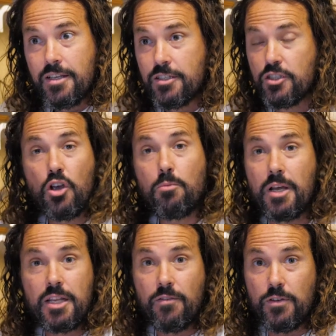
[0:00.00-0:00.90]
so
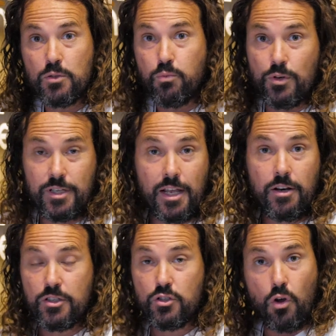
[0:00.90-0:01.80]
many of us would get
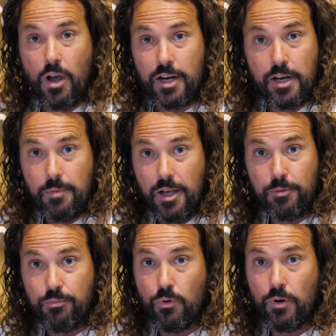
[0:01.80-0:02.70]
excited about
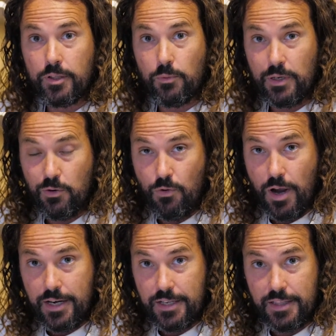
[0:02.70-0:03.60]
the product that we're
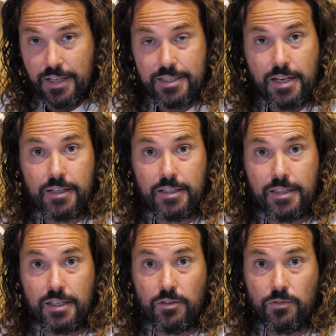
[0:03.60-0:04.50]
creating, and they start to
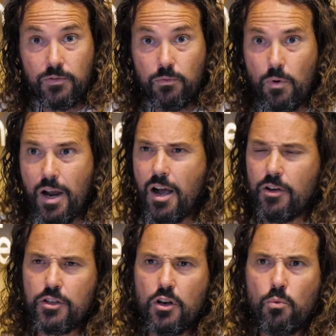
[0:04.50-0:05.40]
think of,
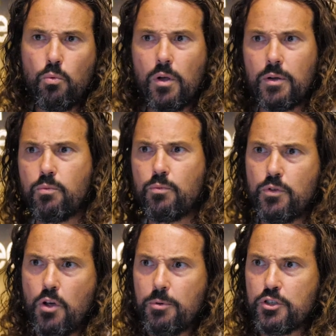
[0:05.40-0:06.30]
wow, like
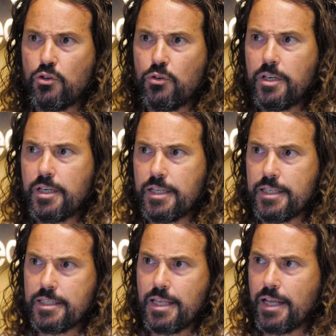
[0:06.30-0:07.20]
the opportunity
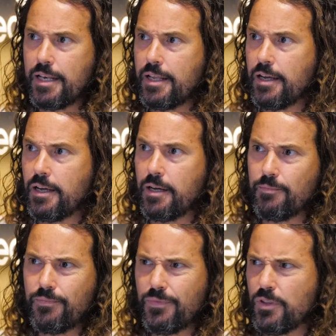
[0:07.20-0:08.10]
is that,
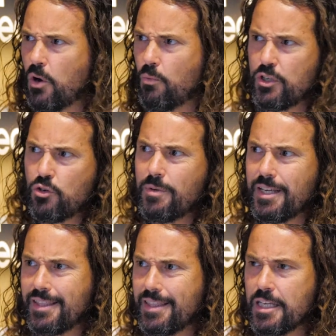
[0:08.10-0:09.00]
we should be
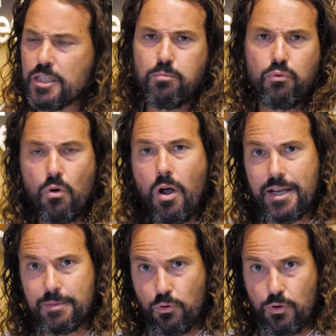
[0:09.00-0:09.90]
at this
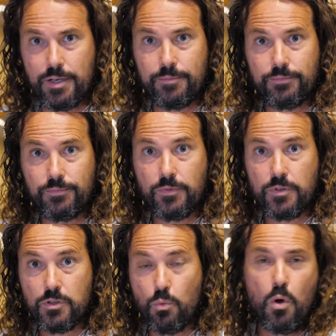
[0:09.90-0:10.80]
price point.
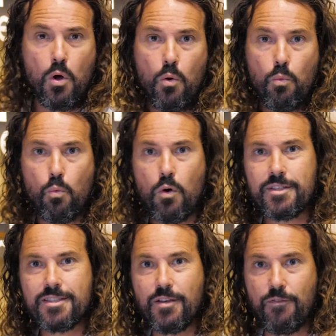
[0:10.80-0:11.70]
So
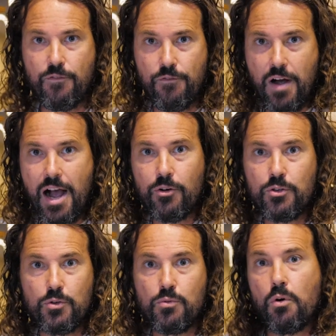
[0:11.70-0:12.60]
what's the
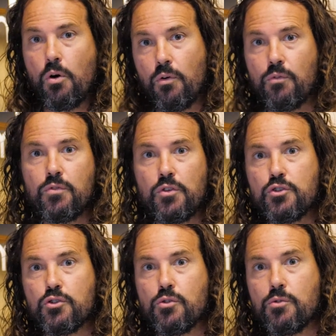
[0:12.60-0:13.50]
value of the
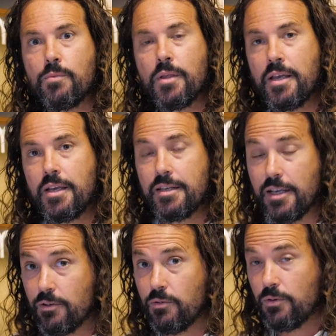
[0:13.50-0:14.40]
shoe?
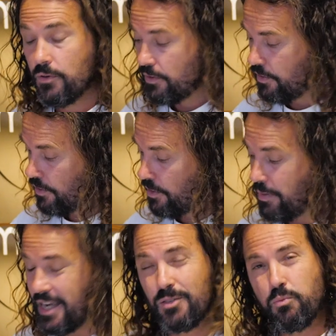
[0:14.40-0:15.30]
Now, the
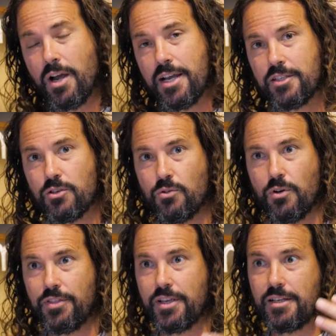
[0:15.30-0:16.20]
best way to,
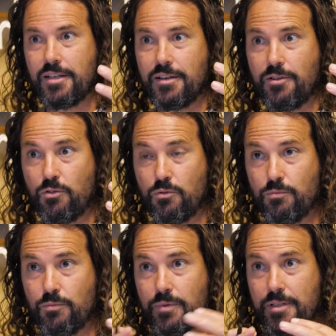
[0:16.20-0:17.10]
I think,
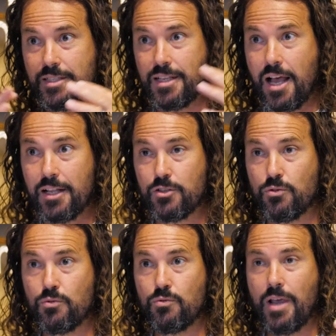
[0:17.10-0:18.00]
start
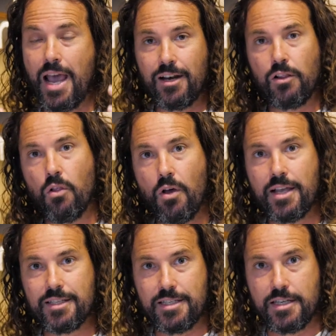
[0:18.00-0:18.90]
to
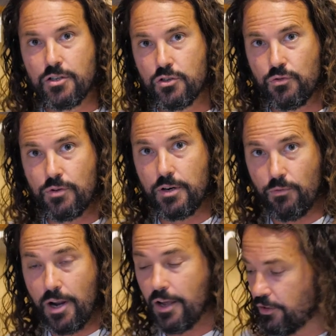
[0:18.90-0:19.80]
analyze the industry
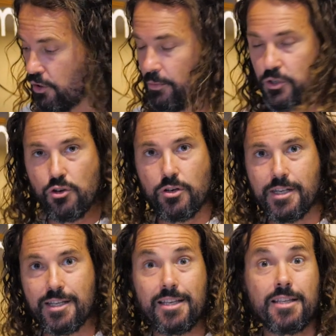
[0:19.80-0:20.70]
around the
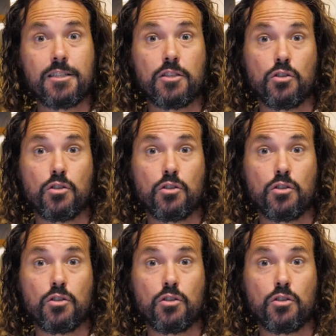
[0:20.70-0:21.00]
opportunity is to